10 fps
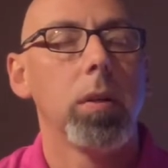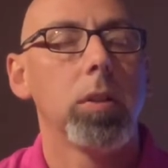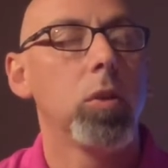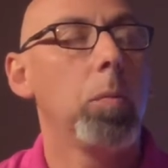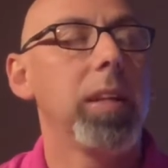
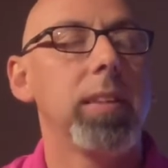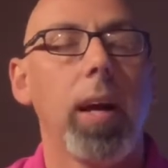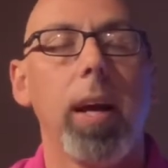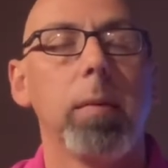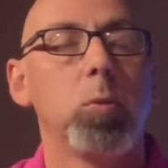So many
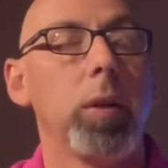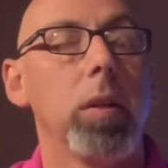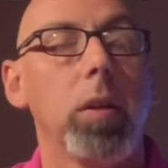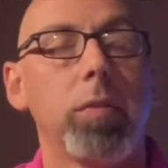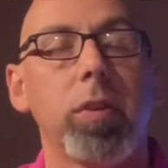times we
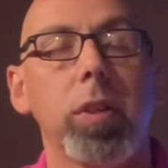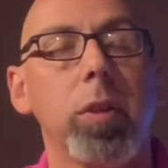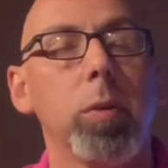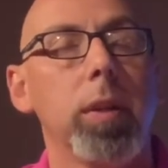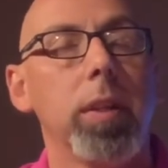look for
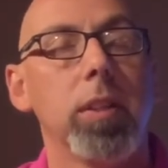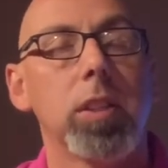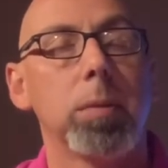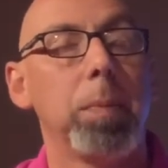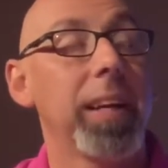you in the
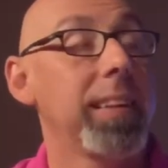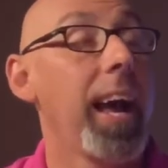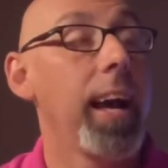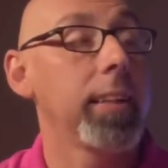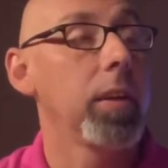
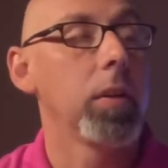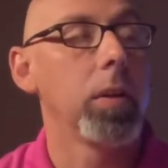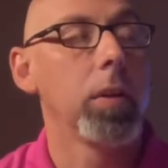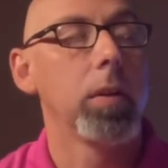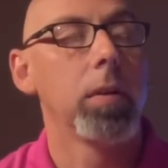spectacular,